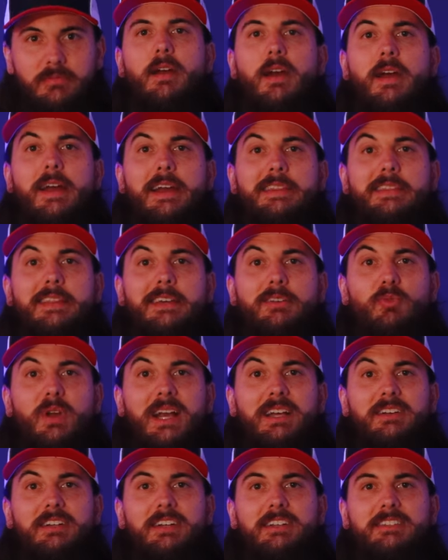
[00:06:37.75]
All right, and then
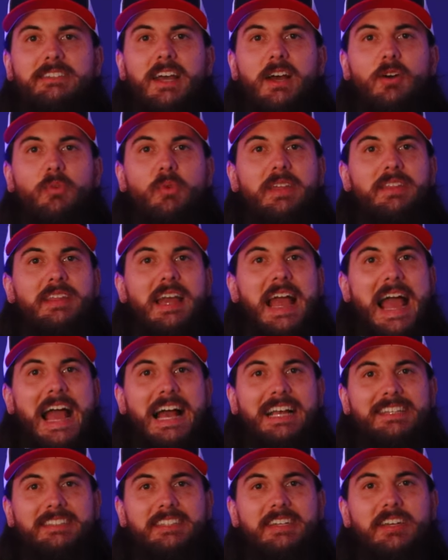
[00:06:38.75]
rounding us out with
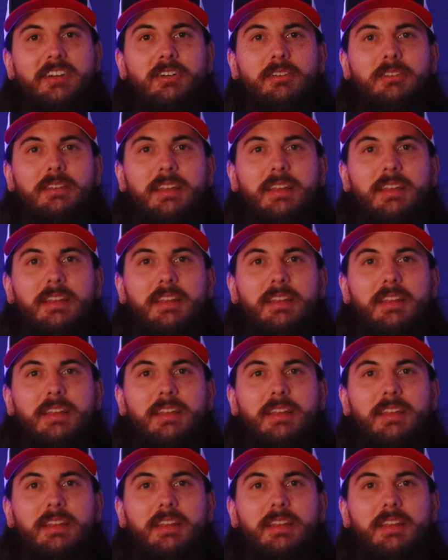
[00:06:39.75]
hats here,